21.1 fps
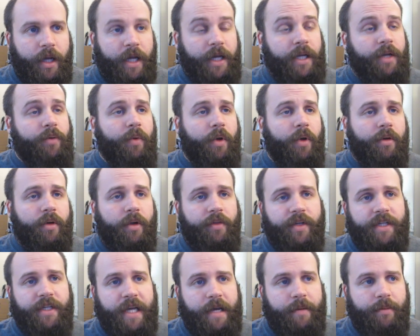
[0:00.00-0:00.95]
and he wrote
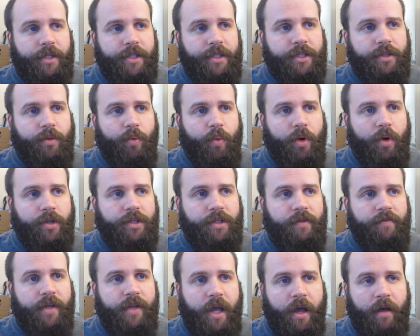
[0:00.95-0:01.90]
on the tablets the words
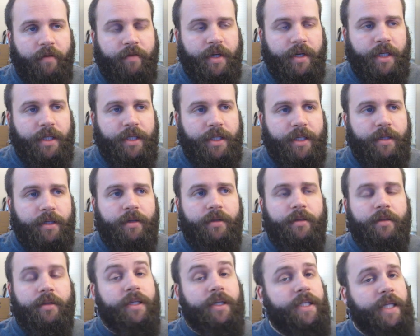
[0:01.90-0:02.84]
of the covenant,
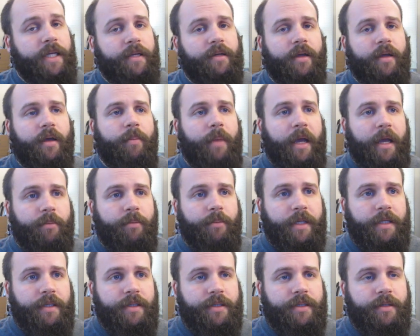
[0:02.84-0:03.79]
the 10
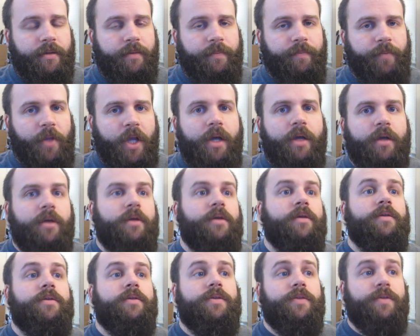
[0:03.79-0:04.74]
Commandments.
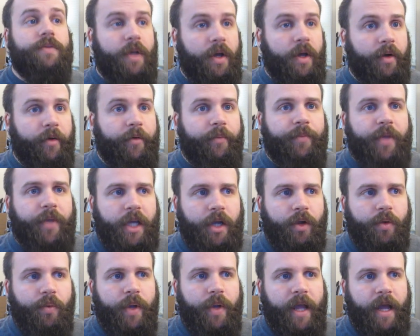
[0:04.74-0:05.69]
So,
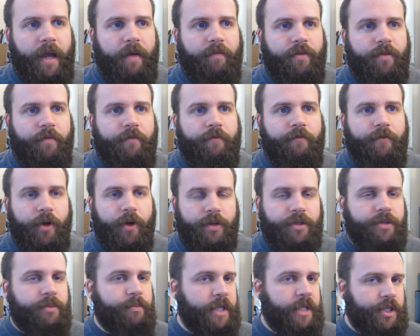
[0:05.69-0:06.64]
here we have the
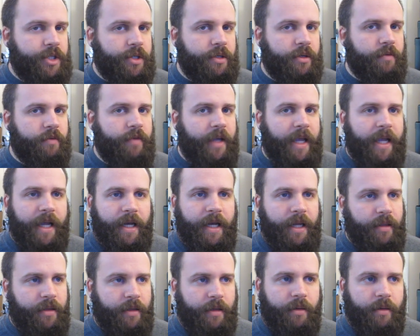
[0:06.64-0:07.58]
first mention of
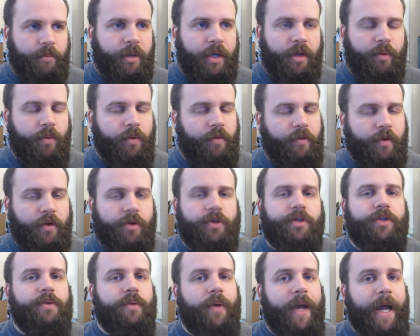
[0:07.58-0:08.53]
anything being
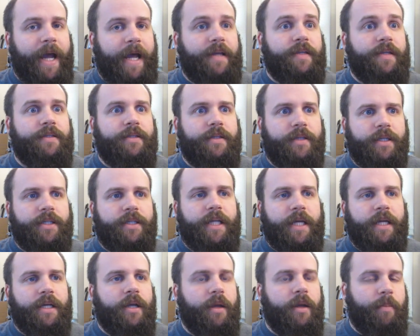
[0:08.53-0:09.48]
referred to as the
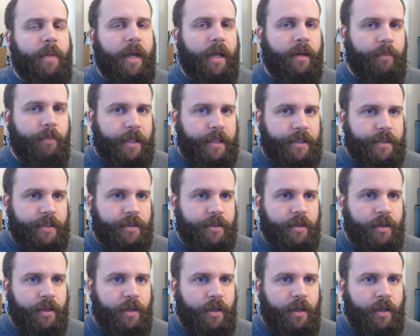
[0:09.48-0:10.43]
10 Commandments.